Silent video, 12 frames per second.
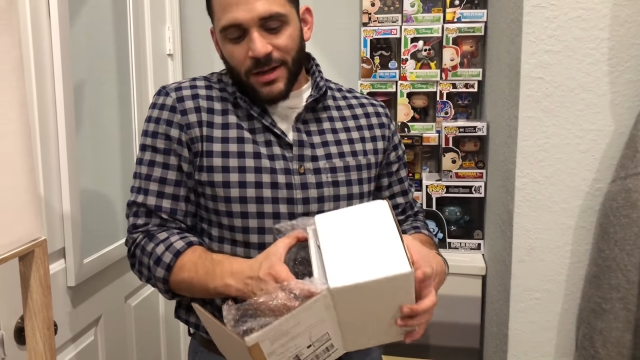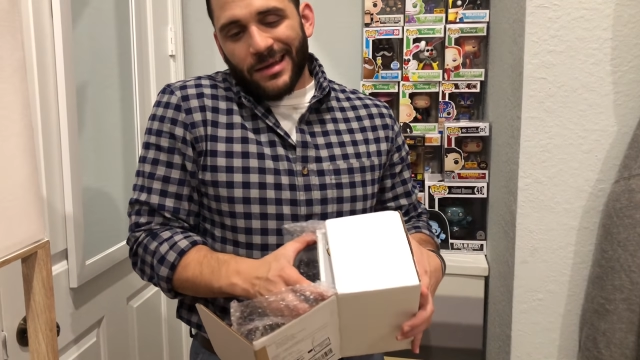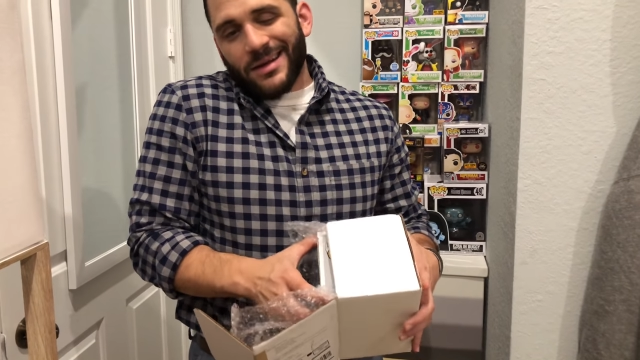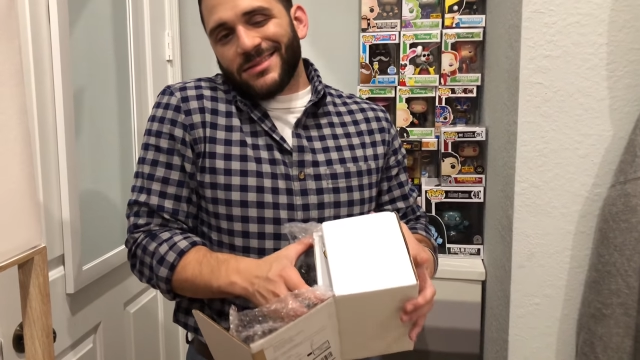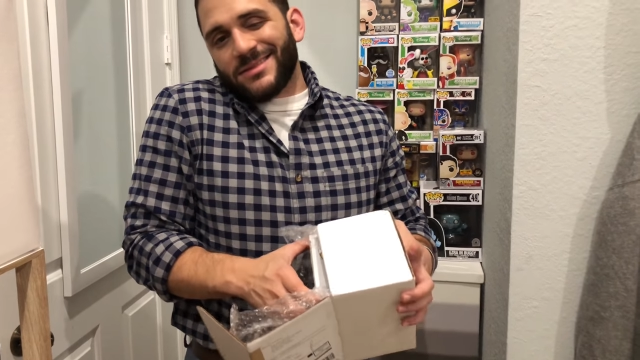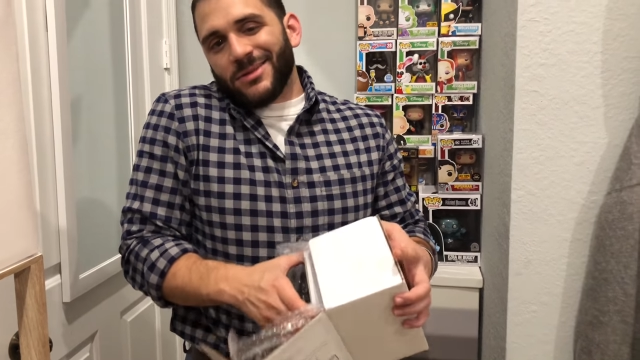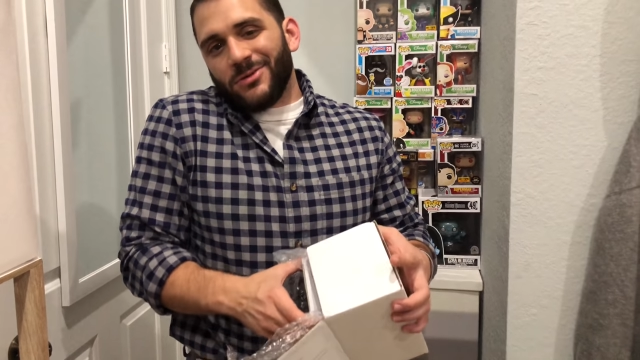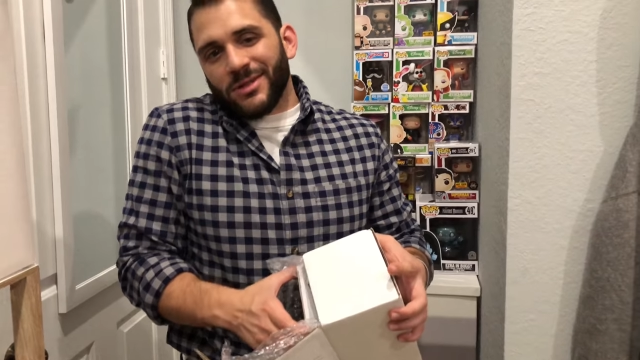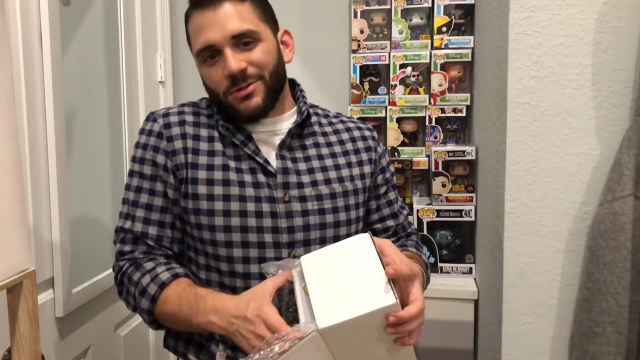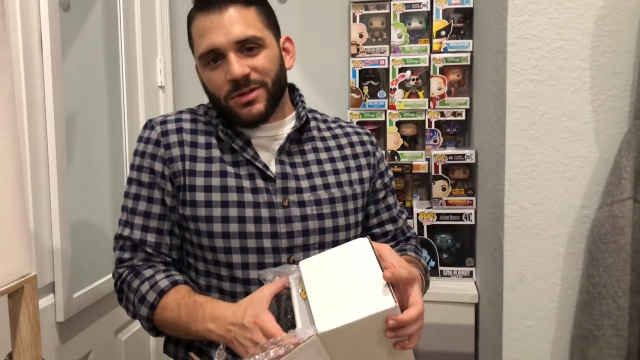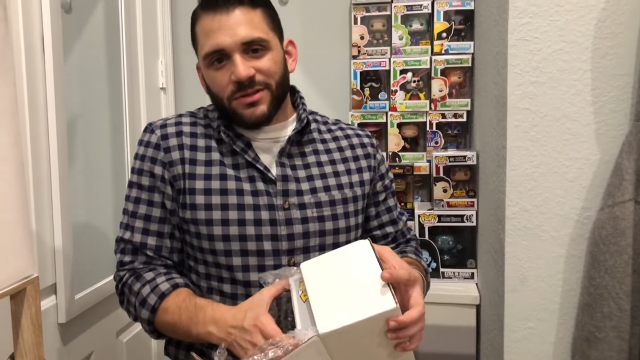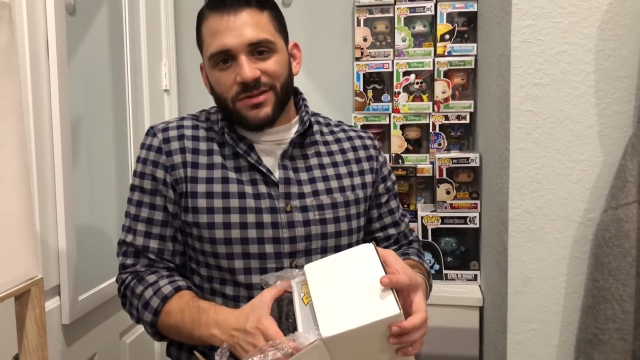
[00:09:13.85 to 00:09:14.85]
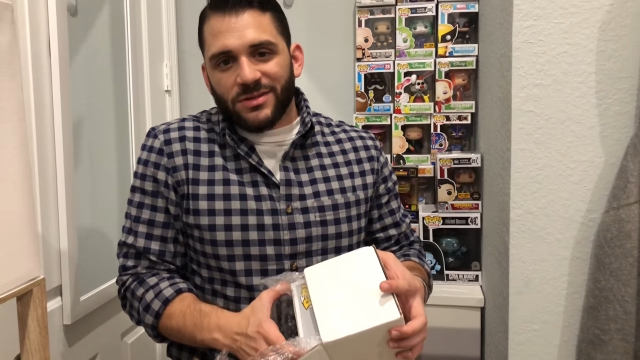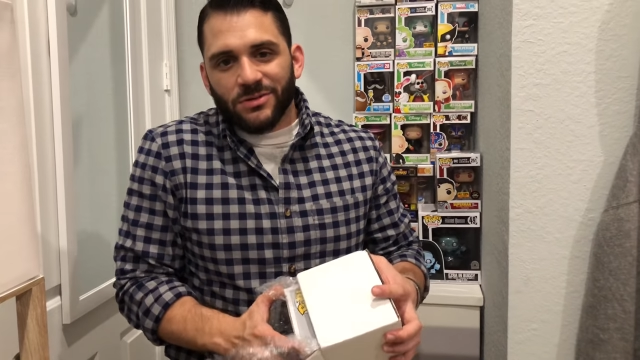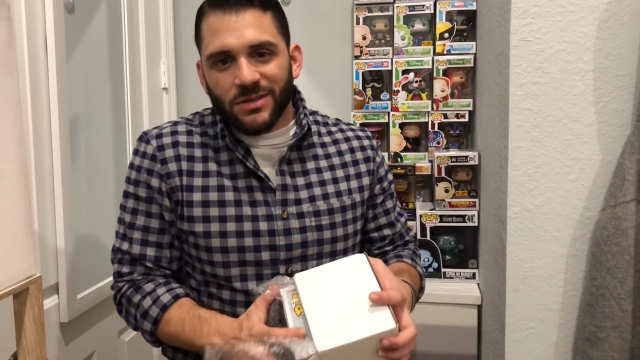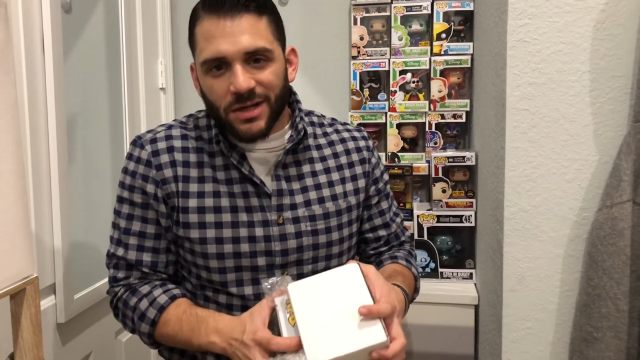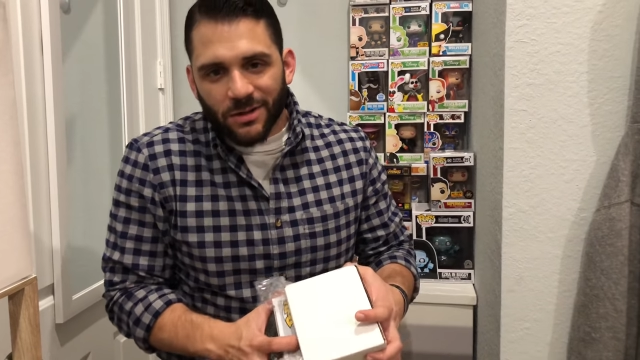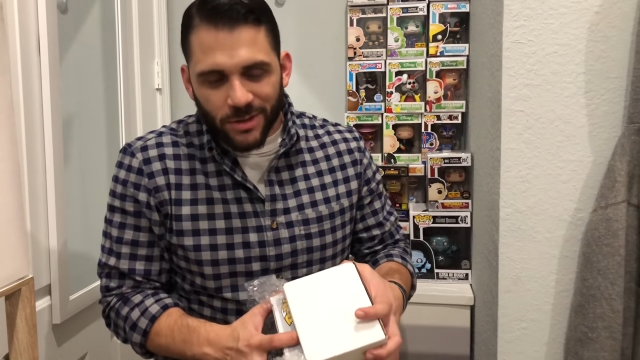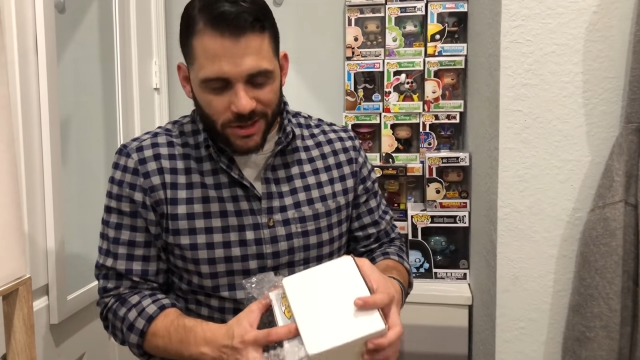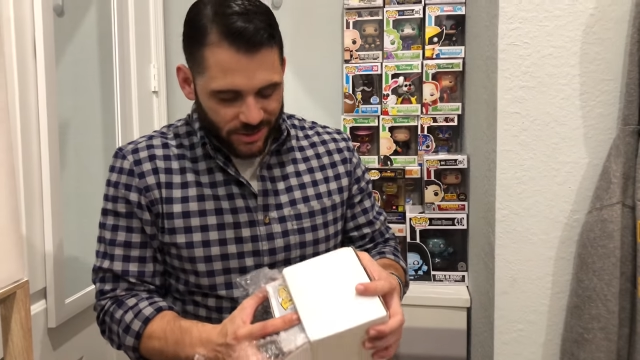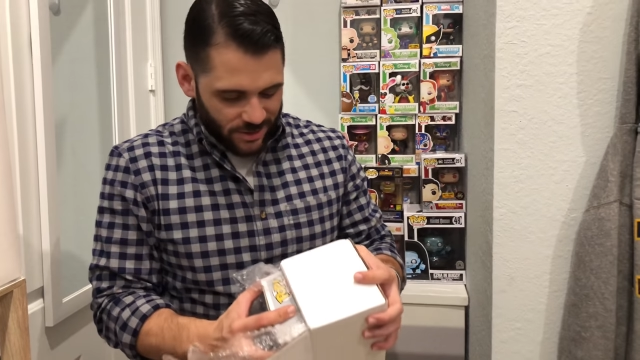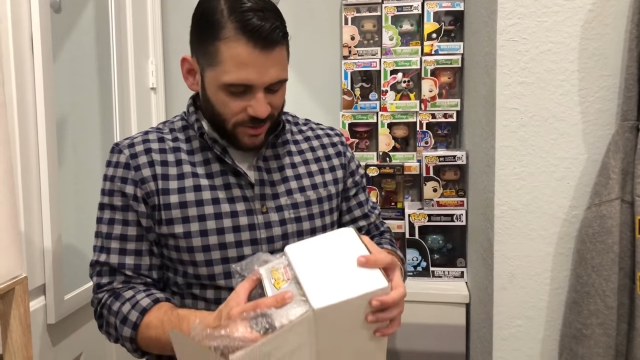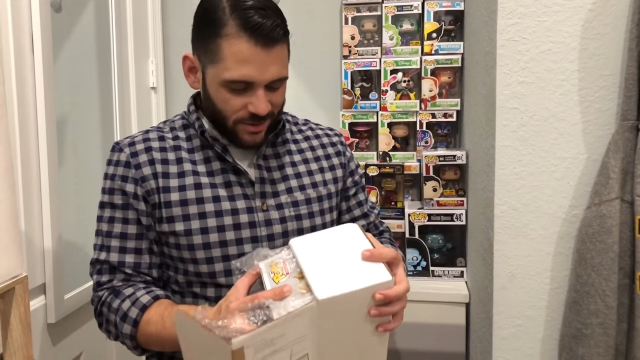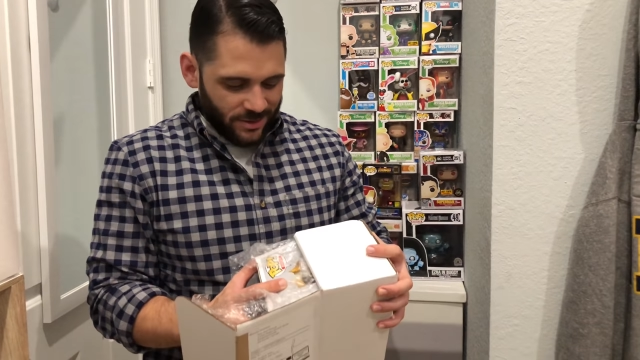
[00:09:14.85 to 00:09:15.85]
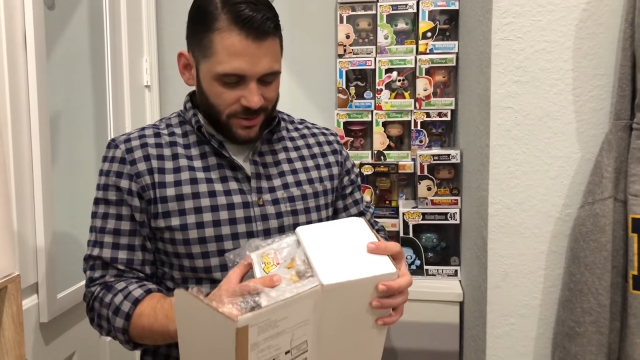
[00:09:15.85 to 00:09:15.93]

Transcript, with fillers: and it's the only one of the two that I wanted.